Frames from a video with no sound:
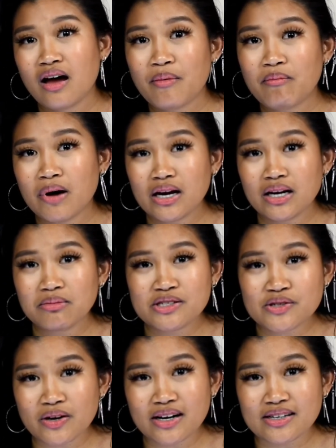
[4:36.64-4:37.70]
my name is
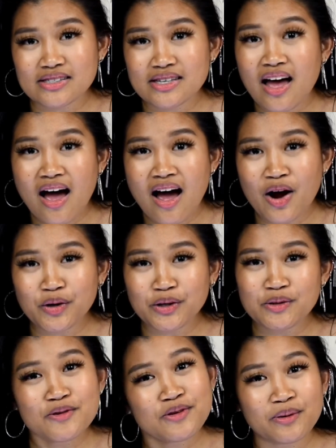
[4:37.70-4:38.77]
Grace, how are
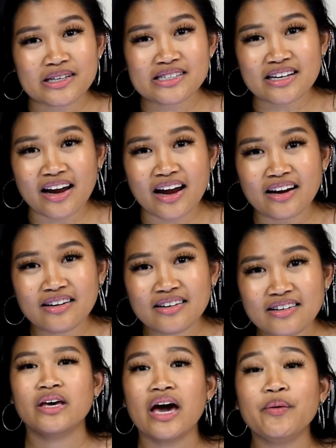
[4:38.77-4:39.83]
you doing today?
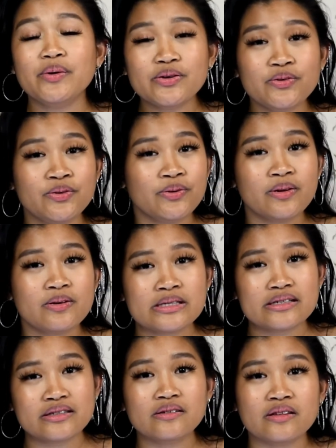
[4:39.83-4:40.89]
And when you do those
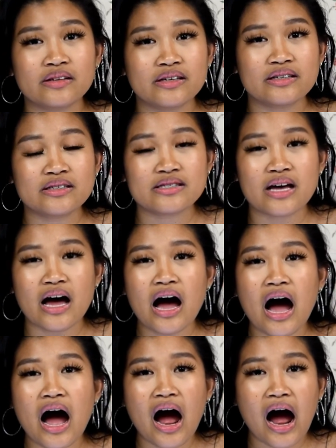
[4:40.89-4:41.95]
little things,
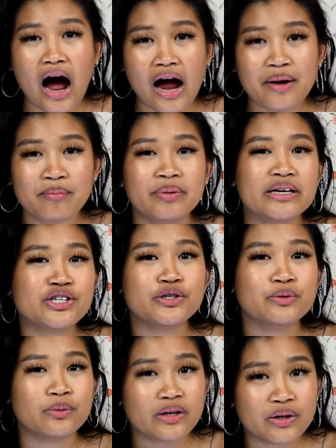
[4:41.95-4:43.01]
I bet
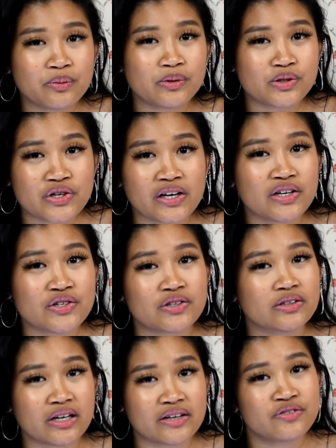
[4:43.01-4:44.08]
you it will change your
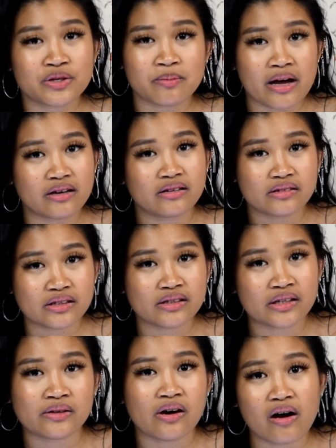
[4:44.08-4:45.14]
life dramatically in
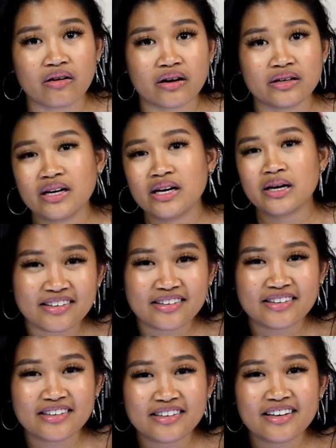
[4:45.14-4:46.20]
the long run.
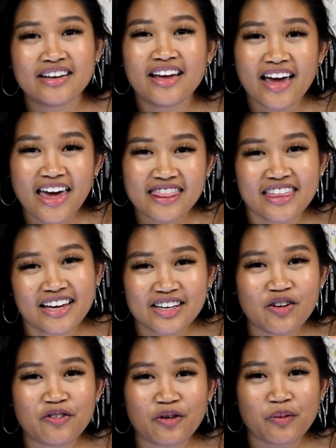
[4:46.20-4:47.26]
And thank
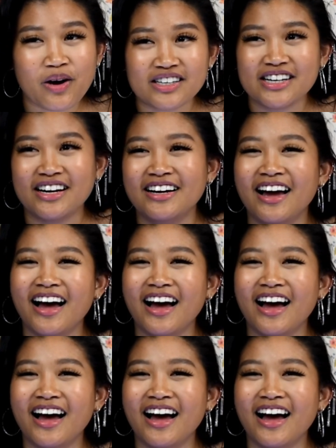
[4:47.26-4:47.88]
you for watching.